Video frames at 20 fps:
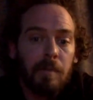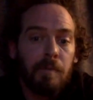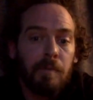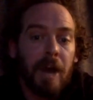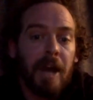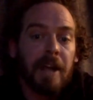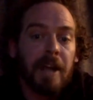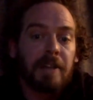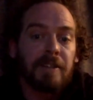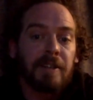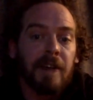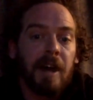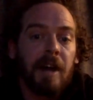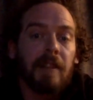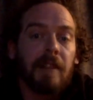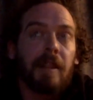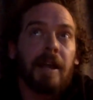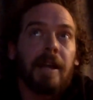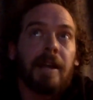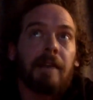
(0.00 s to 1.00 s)
but it's
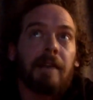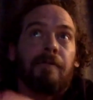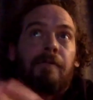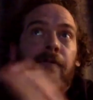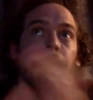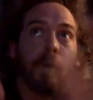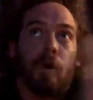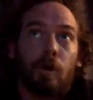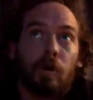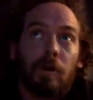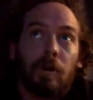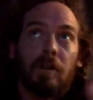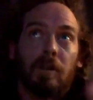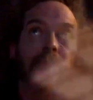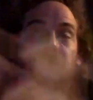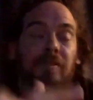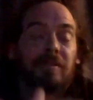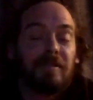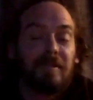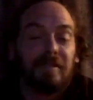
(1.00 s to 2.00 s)
not like a
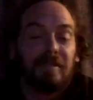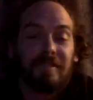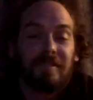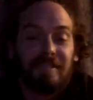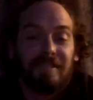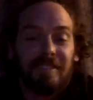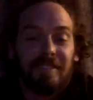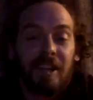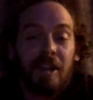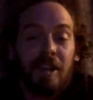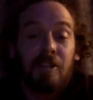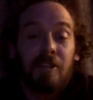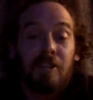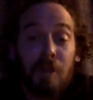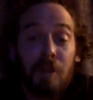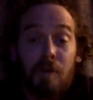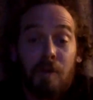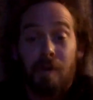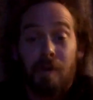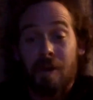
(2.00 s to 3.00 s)
full.
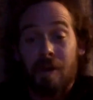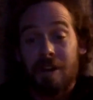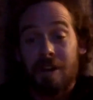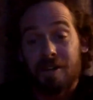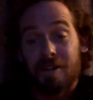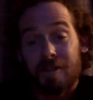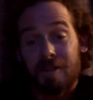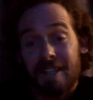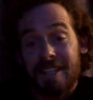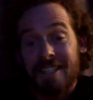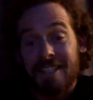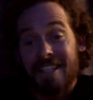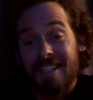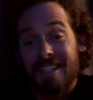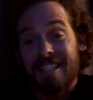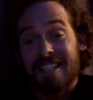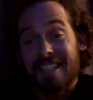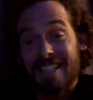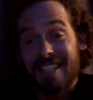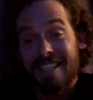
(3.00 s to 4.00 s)
So we're going to do this,
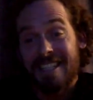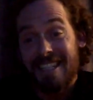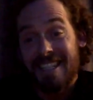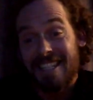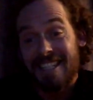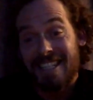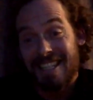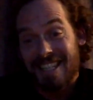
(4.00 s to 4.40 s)
this, and this, and this,